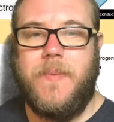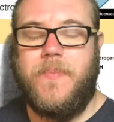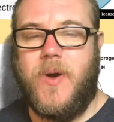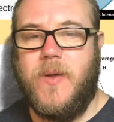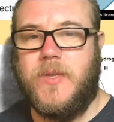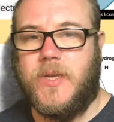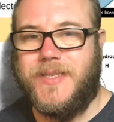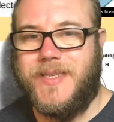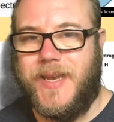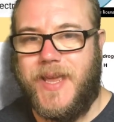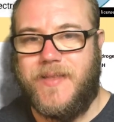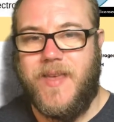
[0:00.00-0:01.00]
protons
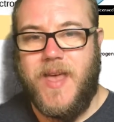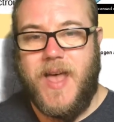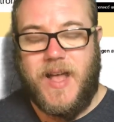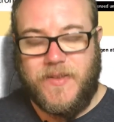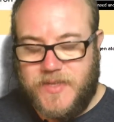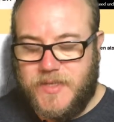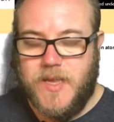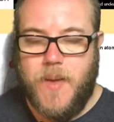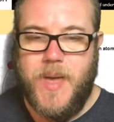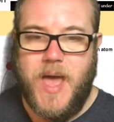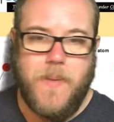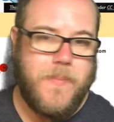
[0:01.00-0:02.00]
in it and
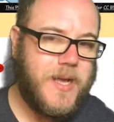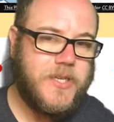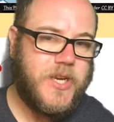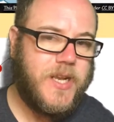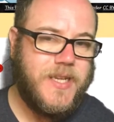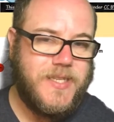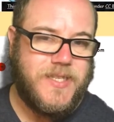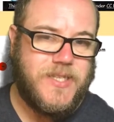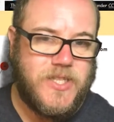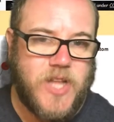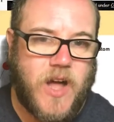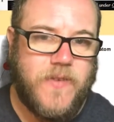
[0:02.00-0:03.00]
somehow magically
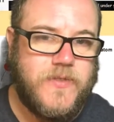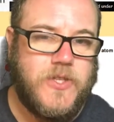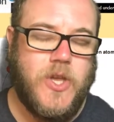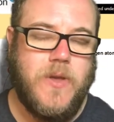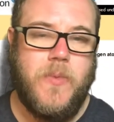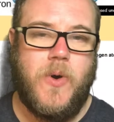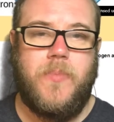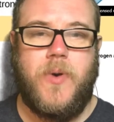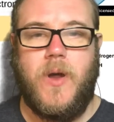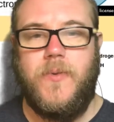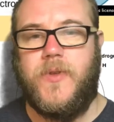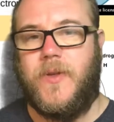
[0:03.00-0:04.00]
stuff 2 more
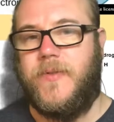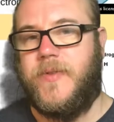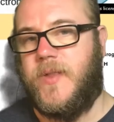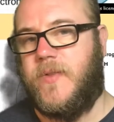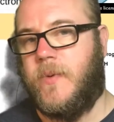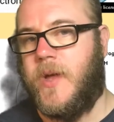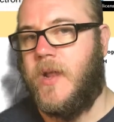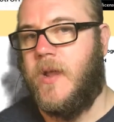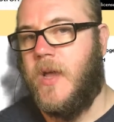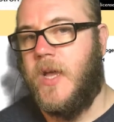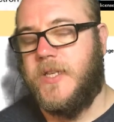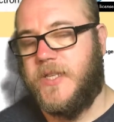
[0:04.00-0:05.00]
protons into it,
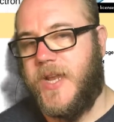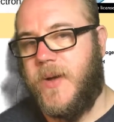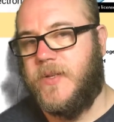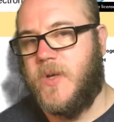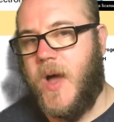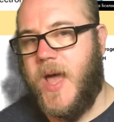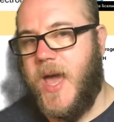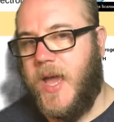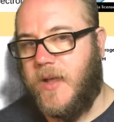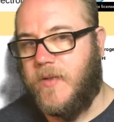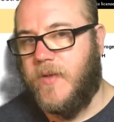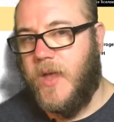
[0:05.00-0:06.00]
so now it's got
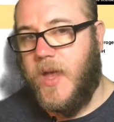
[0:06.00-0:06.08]
8,